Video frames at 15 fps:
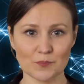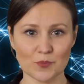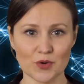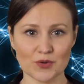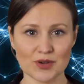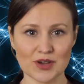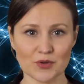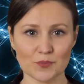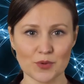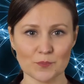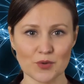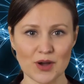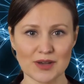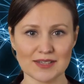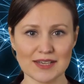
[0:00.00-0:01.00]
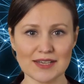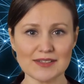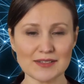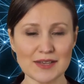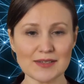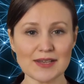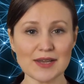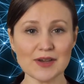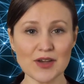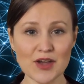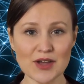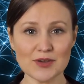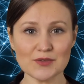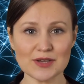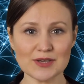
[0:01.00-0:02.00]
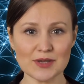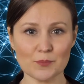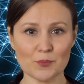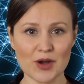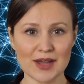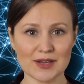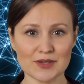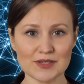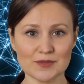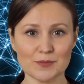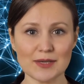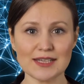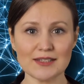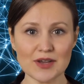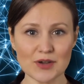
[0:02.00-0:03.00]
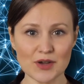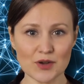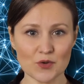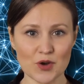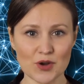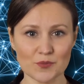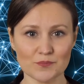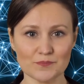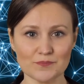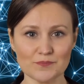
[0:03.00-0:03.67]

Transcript: procurement process than hiring suppliers based on a quote.